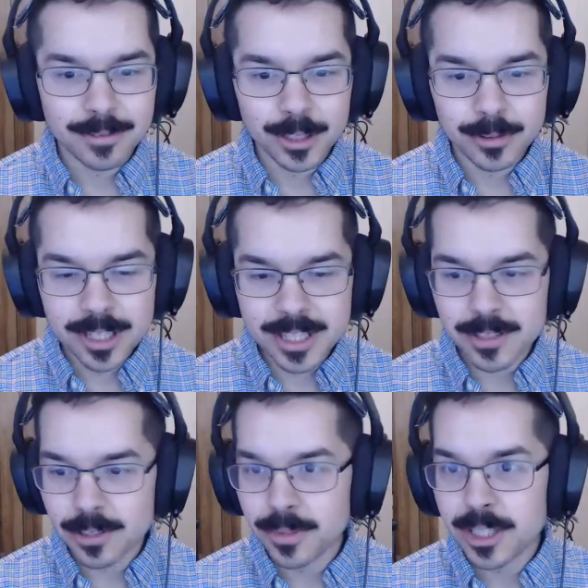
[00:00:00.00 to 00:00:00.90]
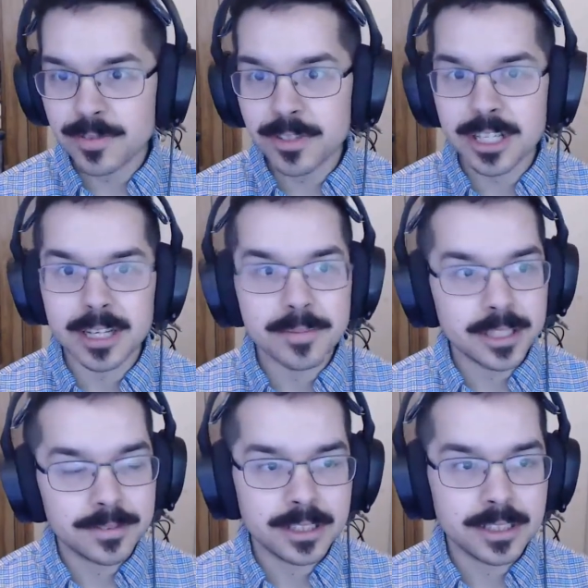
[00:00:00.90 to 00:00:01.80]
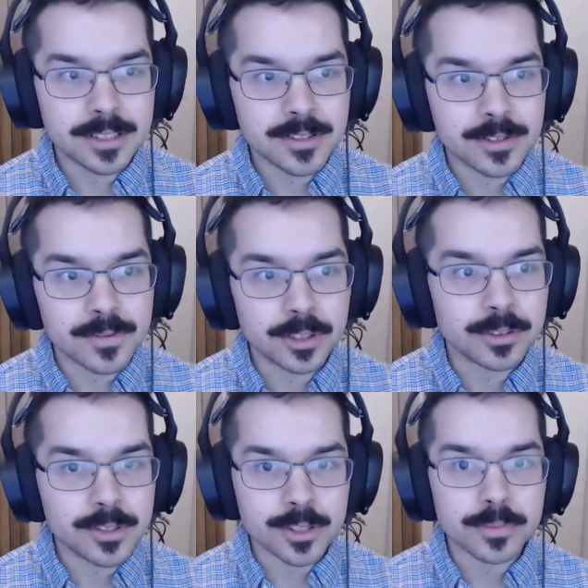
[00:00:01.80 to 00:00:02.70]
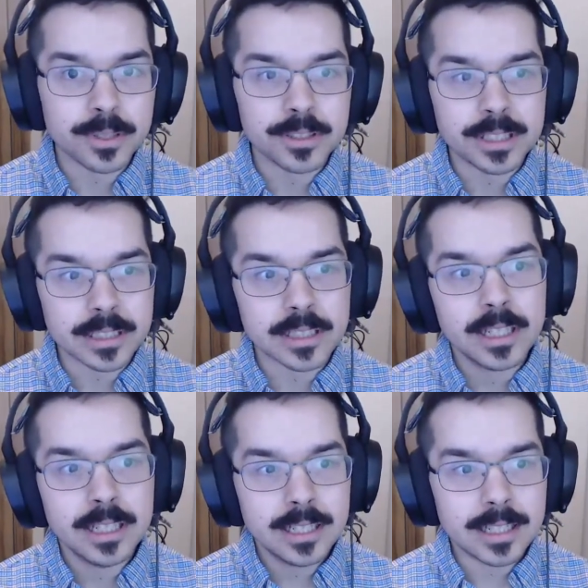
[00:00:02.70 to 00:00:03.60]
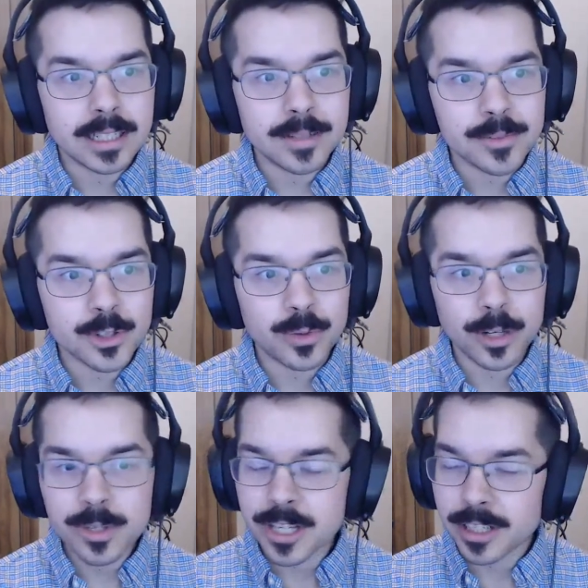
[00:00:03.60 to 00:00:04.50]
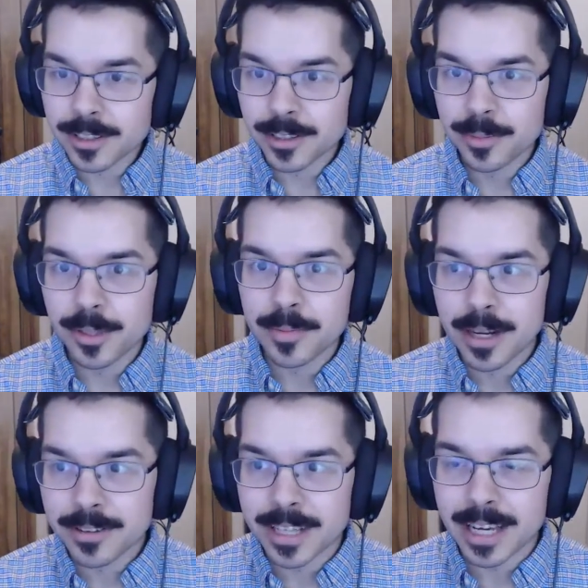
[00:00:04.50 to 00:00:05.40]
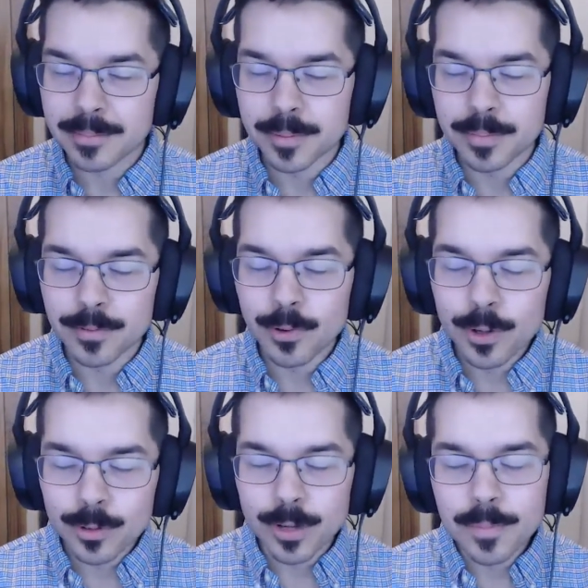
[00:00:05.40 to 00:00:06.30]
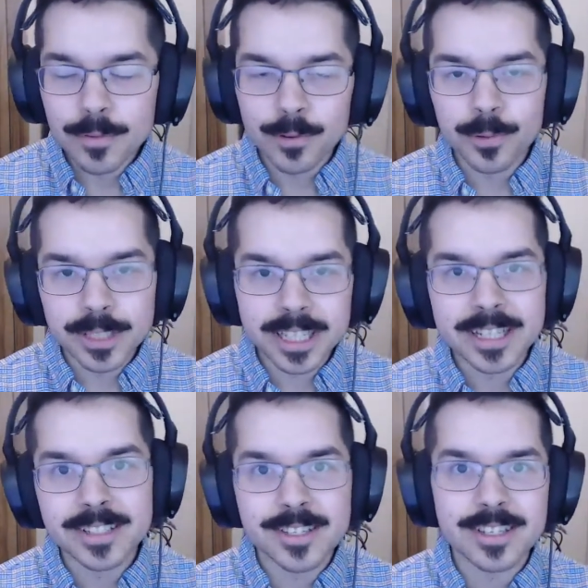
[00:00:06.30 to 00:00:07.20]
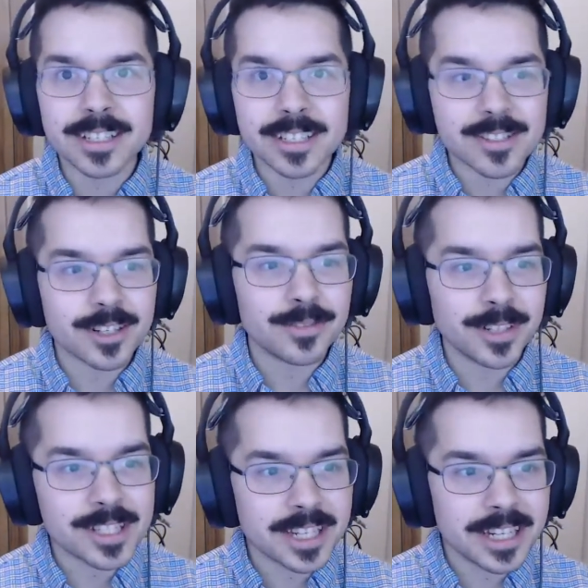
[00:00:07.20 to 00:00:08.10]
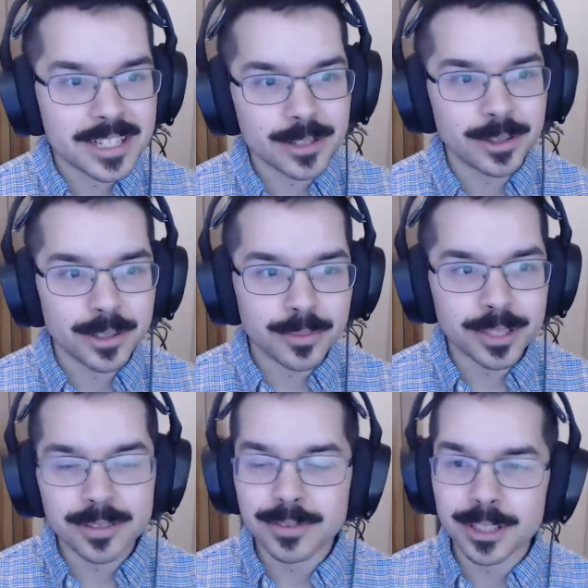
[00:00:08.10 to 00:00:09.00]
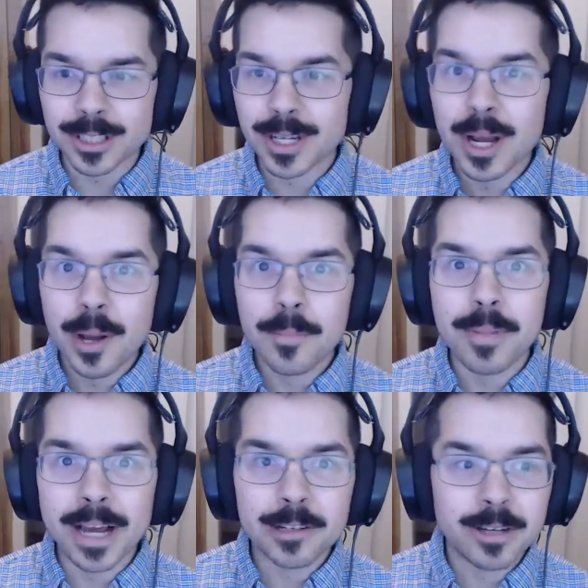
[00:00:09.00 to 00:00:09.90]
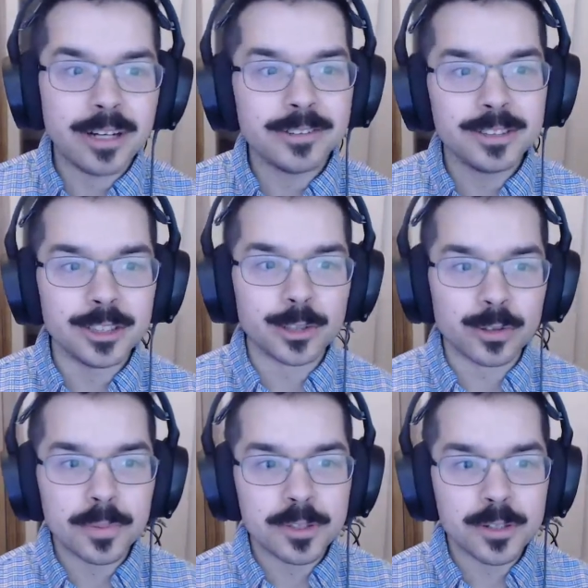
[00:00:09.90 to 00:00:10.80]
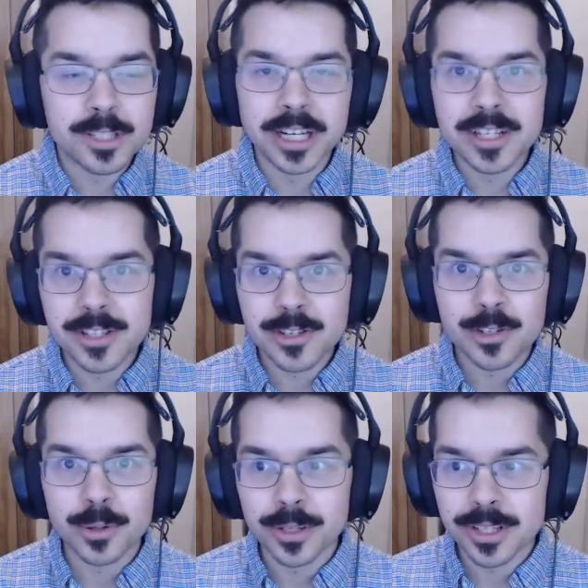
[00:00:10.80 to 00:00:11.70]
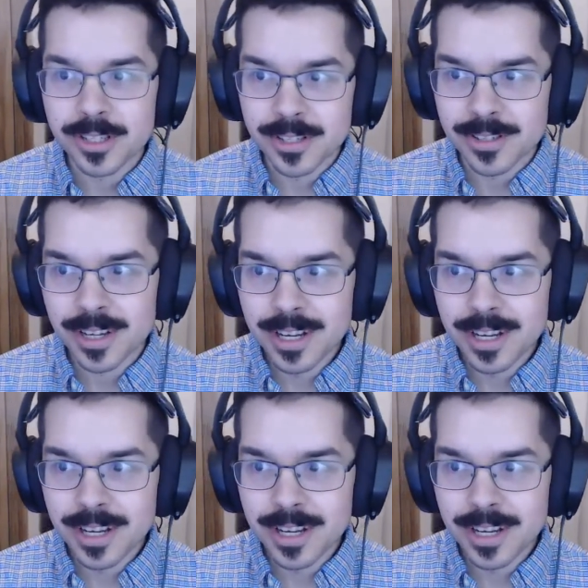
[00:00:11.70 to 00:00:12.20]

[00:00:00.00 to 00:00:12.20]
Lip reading: don't want to take too much of your time, David, as you've told us you're building. So why don't we talk a little bit about that? But right before we get into SynQ itself, let's get into a little bit of your background, your crypto genesis story. This is